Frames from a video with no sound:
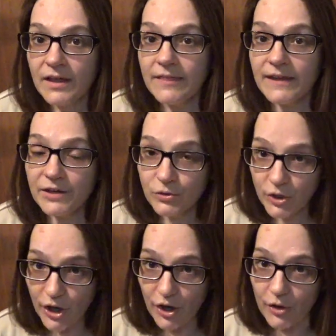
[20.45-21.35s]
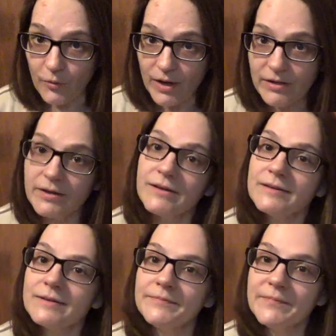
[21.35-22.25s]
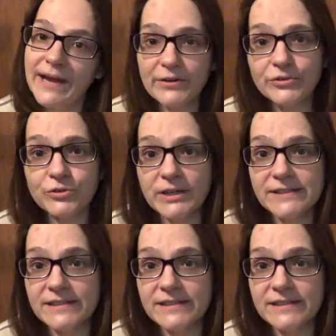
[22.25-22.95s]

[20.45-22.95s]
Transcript: then you know I don't trust